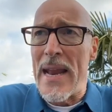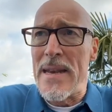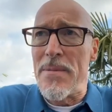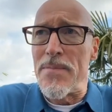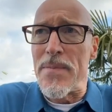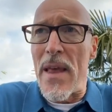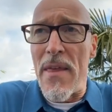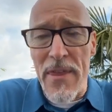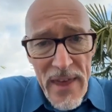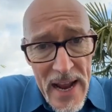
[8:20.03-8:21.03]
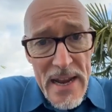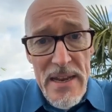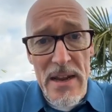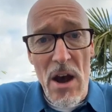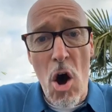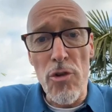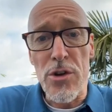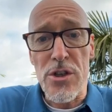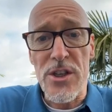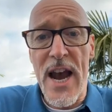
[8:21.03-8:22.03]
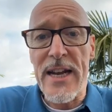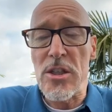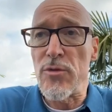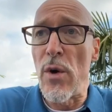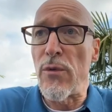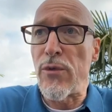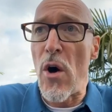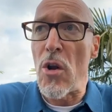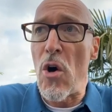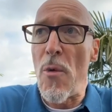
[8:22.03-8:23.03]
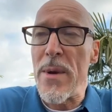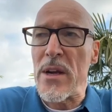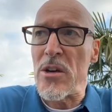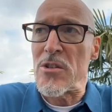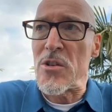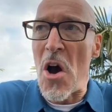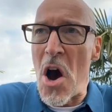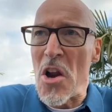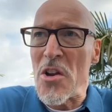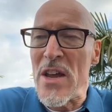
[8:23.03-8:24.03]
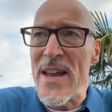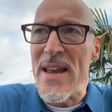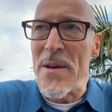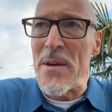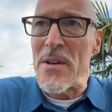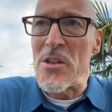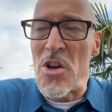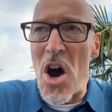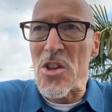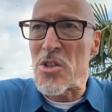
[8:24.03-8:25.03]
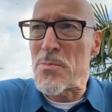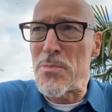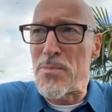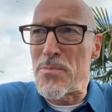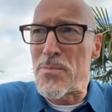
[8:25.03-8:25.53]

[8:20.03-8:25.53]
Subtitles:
And then other signs will follow, because God's